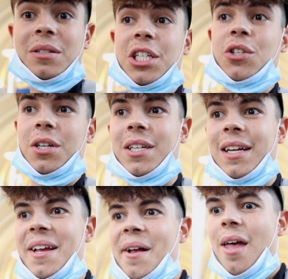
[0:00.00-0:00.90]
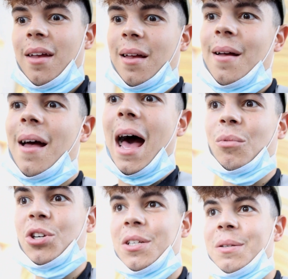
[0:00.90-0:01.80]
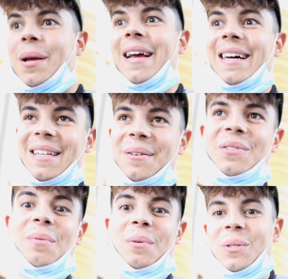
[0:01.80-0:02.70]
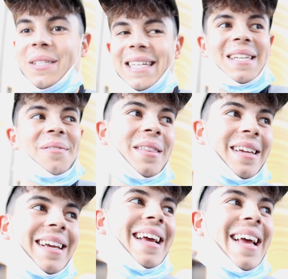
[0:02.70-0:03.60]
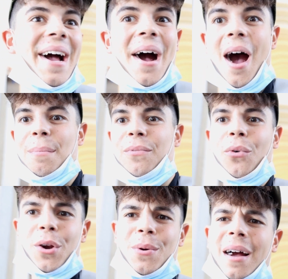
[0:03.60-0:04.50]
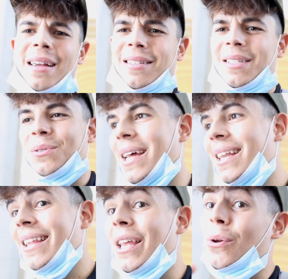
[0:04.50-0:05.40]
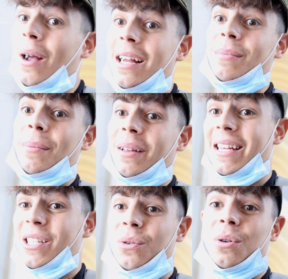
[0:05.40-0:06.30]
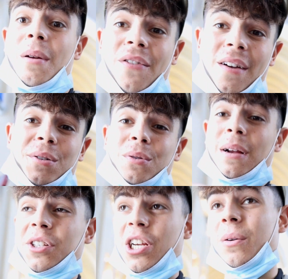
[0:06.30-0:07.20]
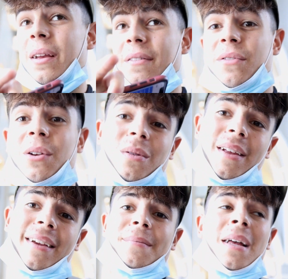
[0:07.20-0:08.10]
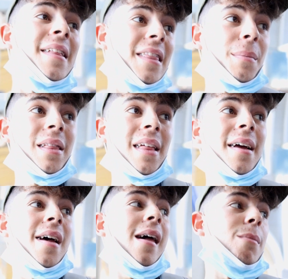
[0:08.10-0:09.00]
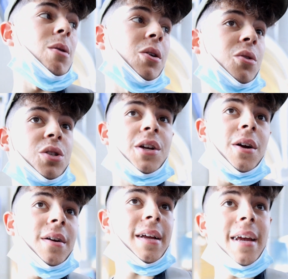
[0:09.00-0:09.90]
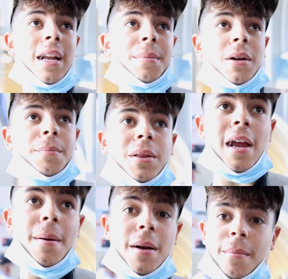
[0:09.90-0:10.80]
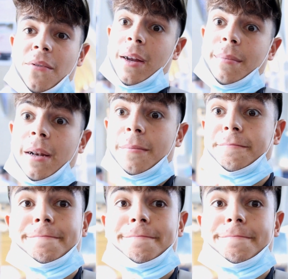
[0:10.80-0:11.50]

I was actually rushing? I'm rushing because I was filming those skits and everything for you guys. So technically you guys made me late. So do me a favor, subscribe to the channel and give the video a like. That means a lot. I'm gonna go through security and I'm gonna put the camera down before I get beat up.